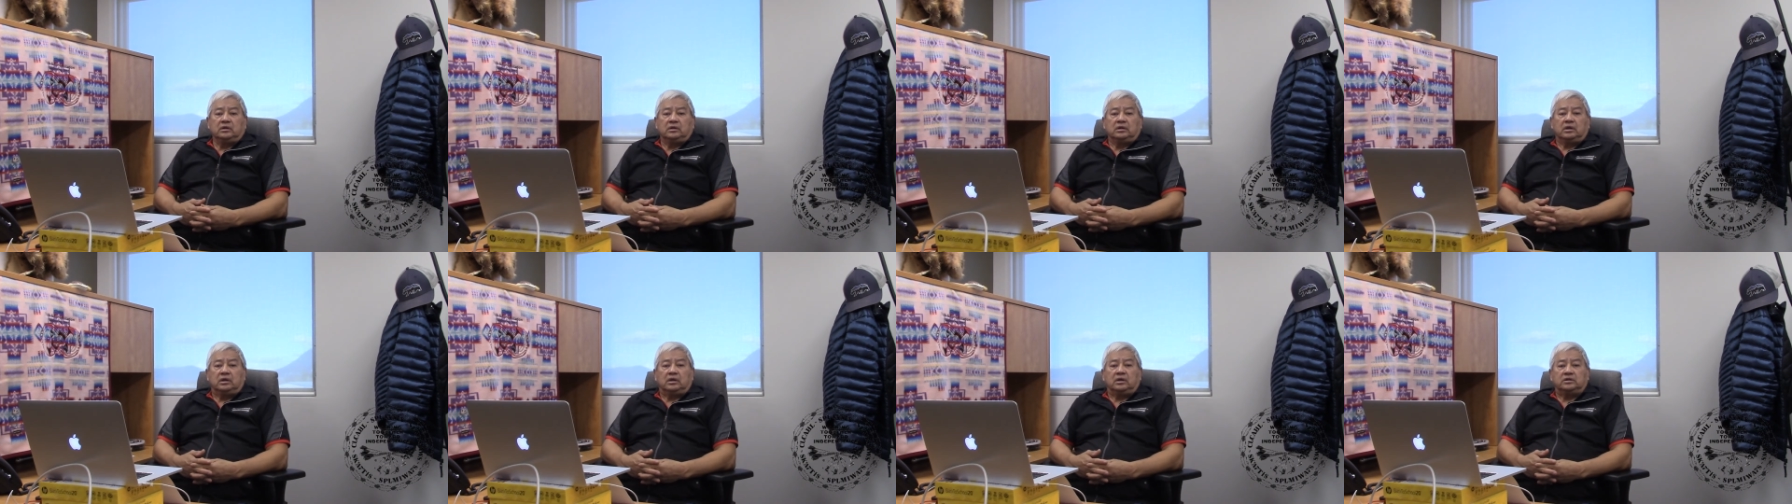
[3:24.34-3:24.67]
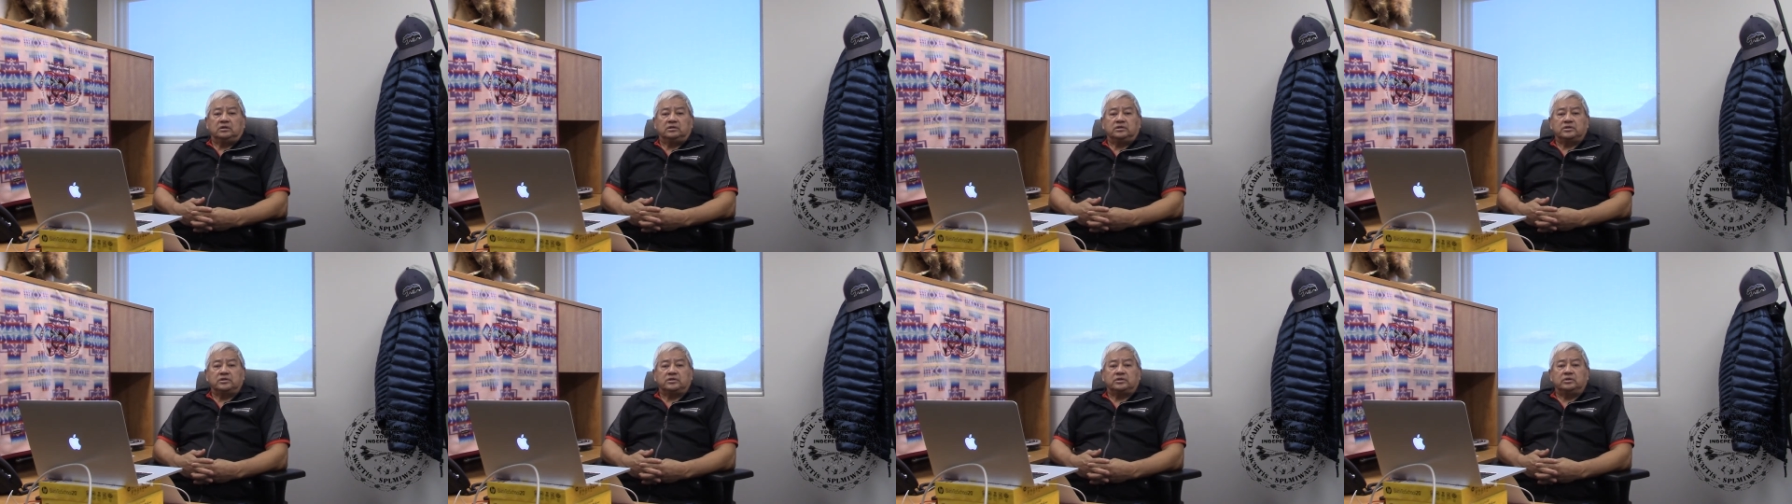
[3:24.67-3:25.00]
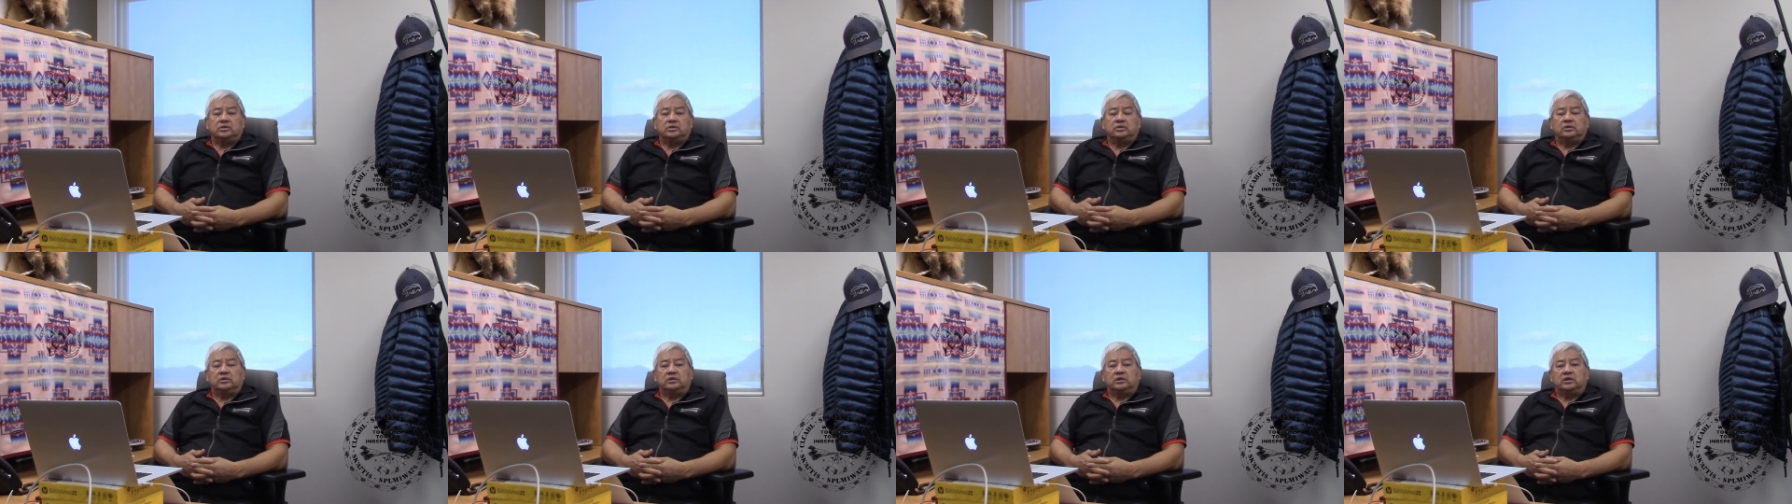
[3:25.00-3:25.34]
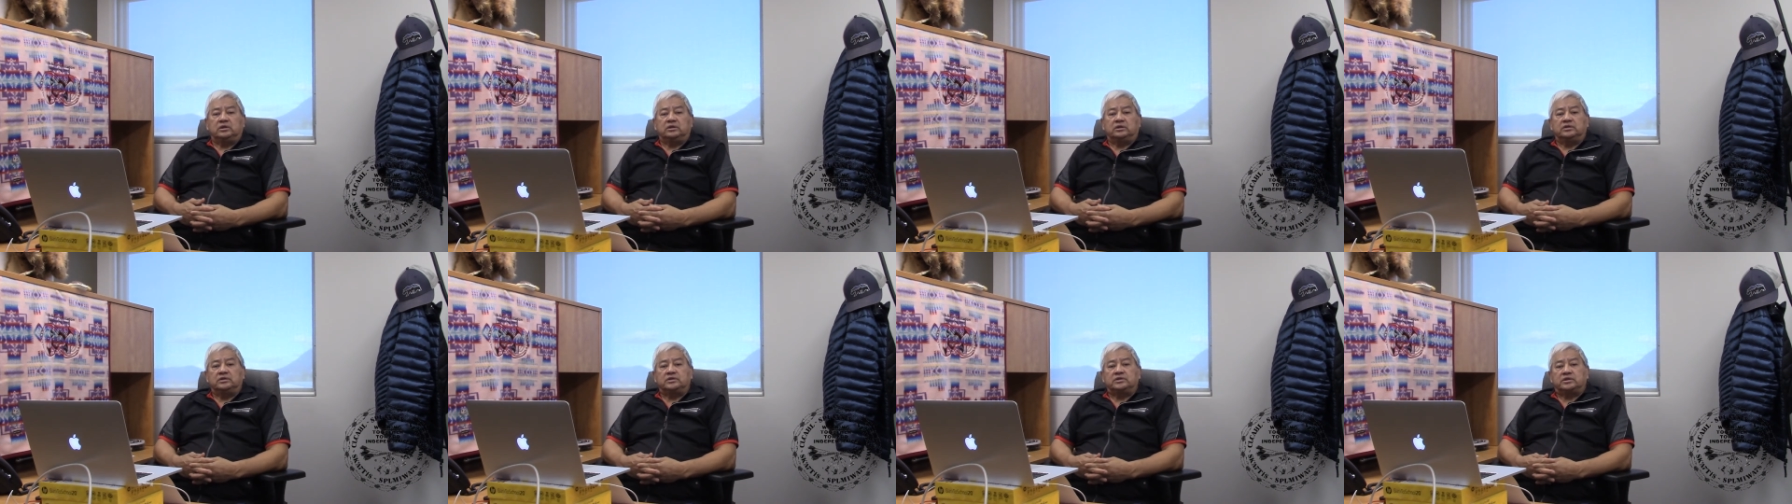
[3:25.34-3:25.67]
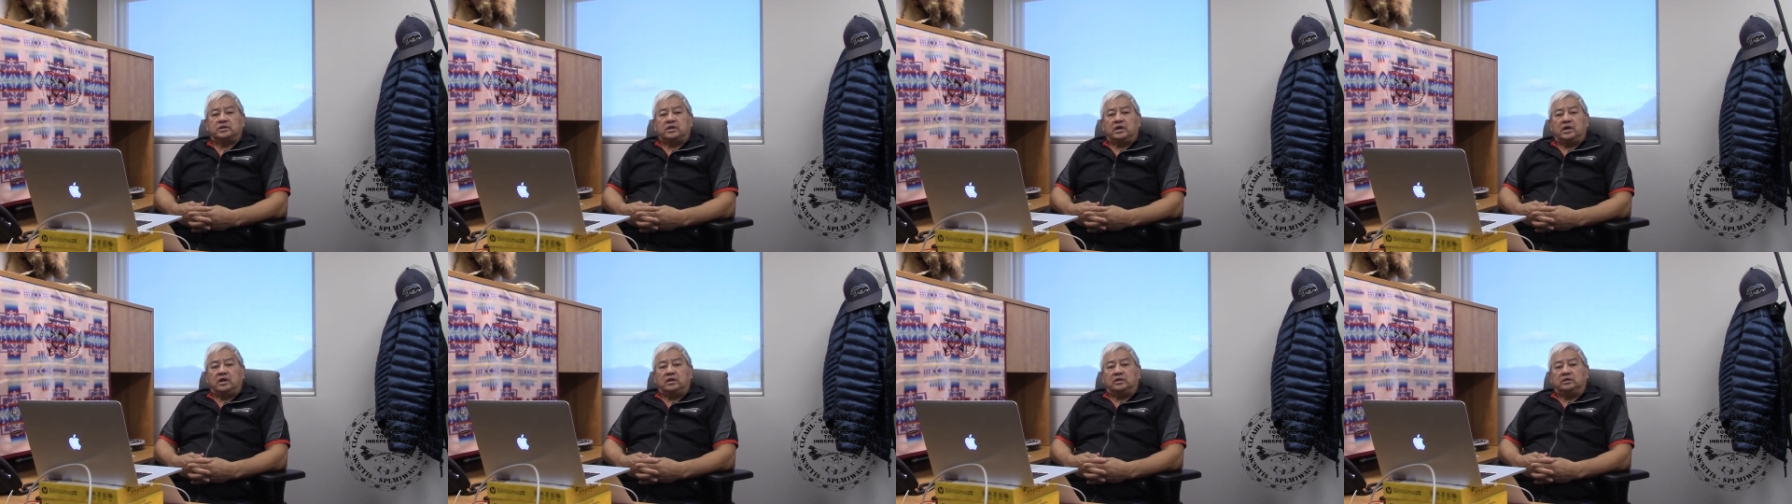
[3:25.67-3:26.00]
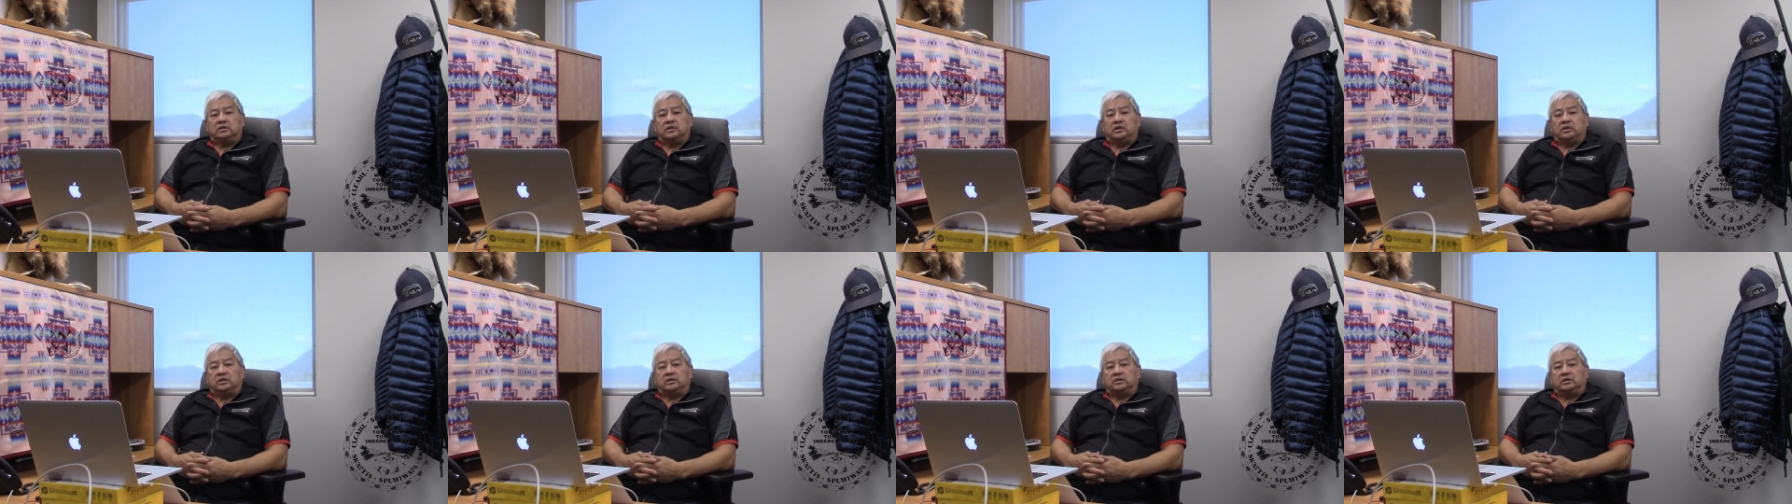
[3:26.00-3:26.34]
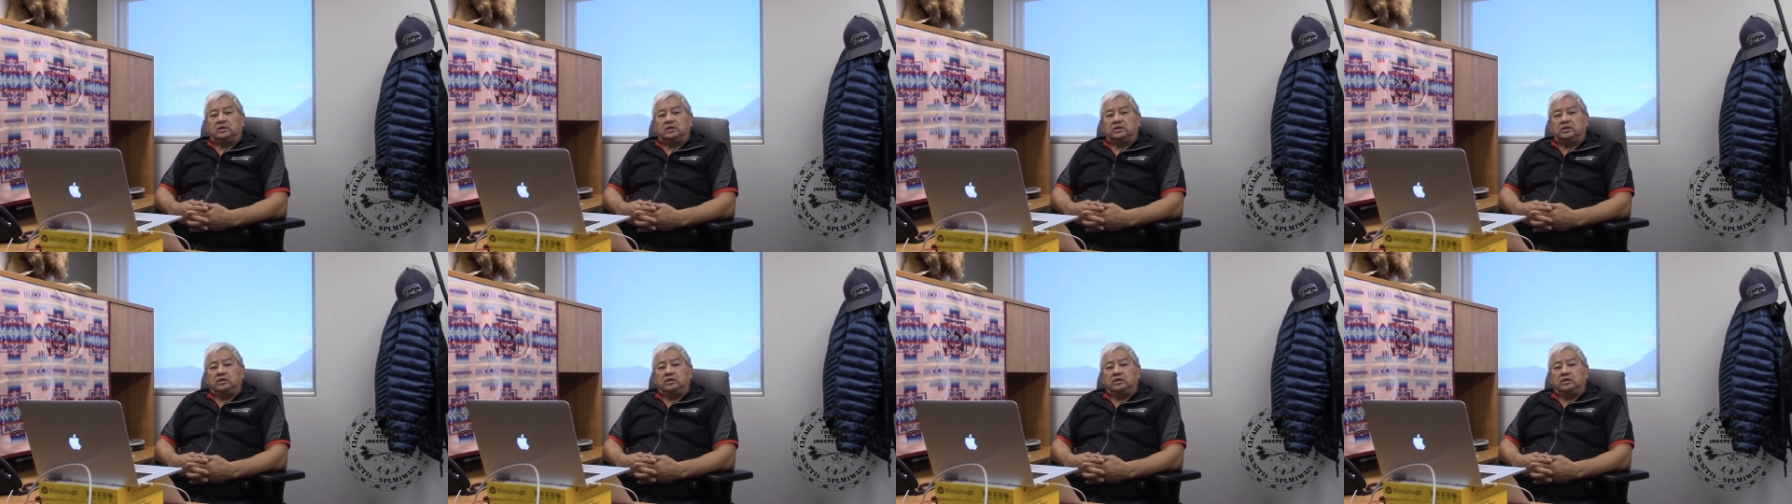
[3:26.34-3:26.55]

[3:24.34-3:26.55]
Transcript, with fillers: Uh, just know and understand that uh,